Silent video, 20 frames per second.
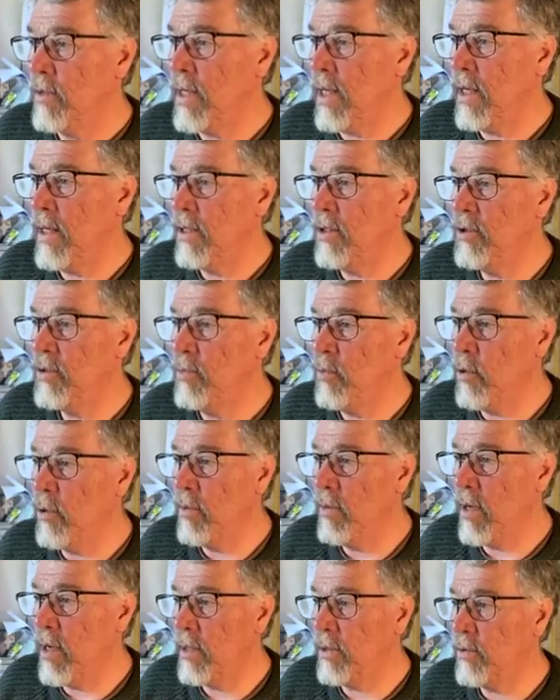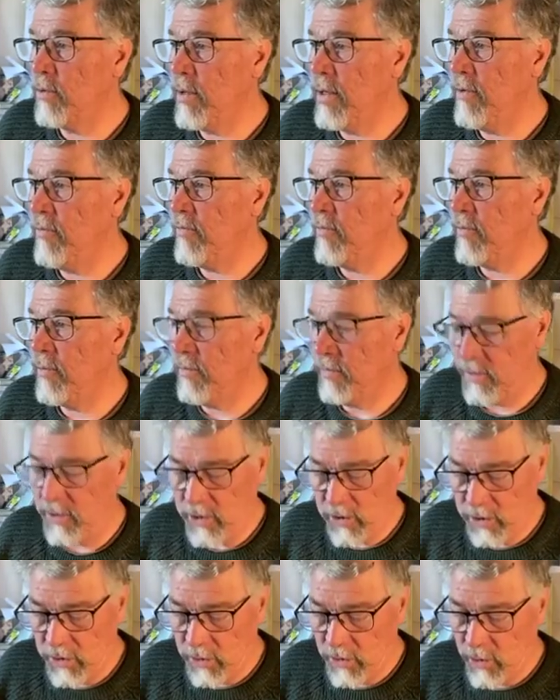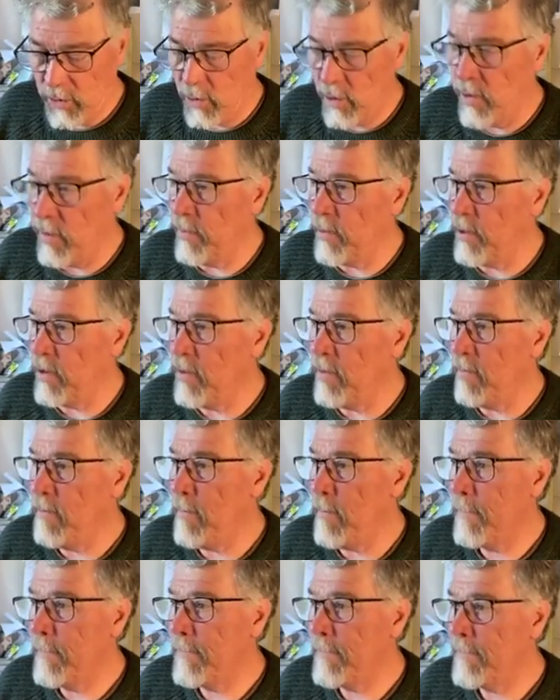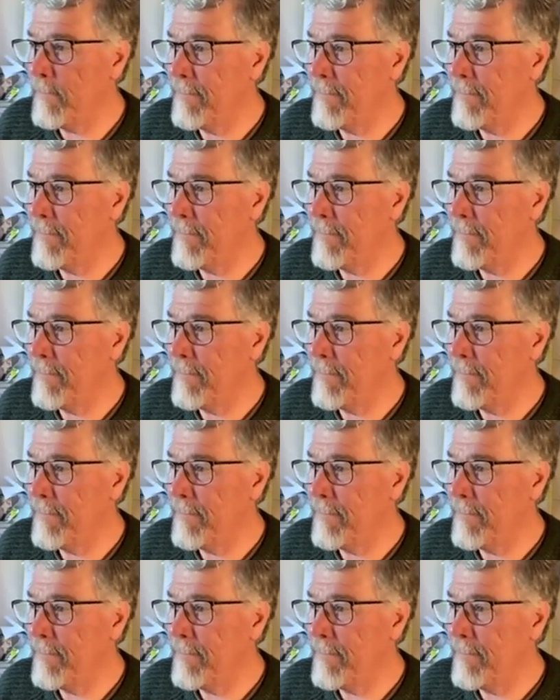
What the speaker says: Okay, here's more on grief from Sister Lorna Byrne,